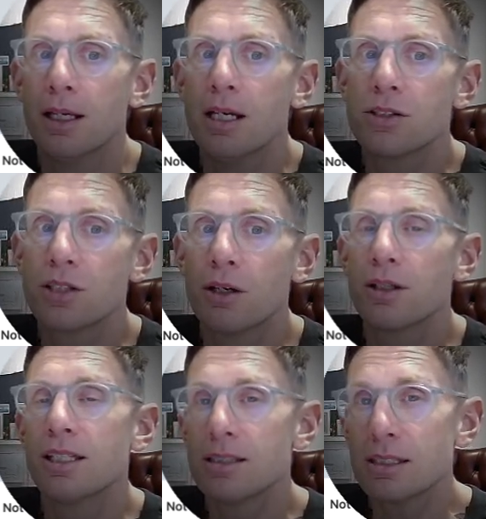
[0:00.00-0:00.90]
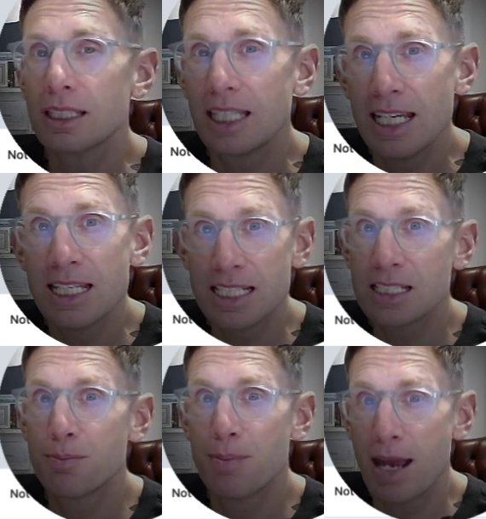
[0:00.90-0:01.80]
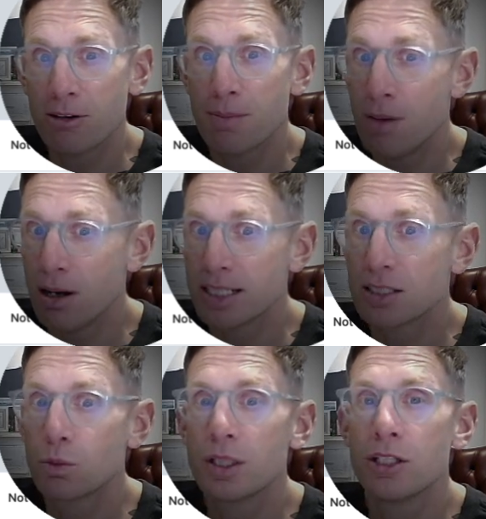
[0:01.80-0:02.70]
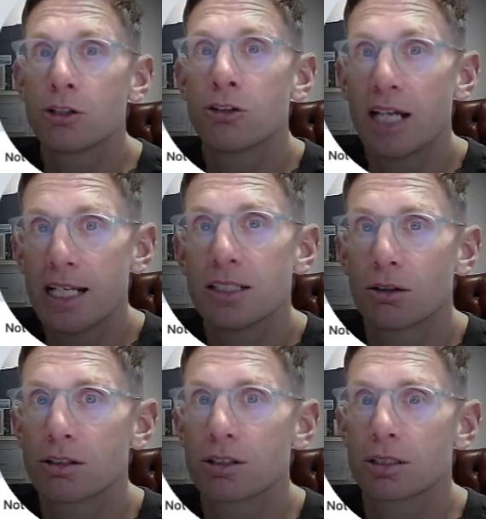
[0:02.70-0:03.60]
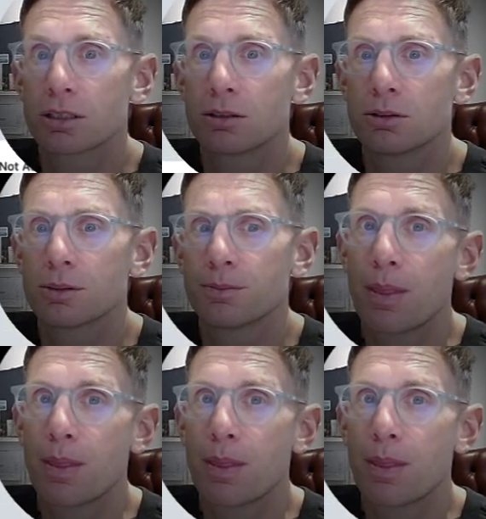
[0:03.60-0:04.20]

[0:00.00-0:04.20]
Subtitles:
So this is a key thing to bear in mind when you create knowledge articles.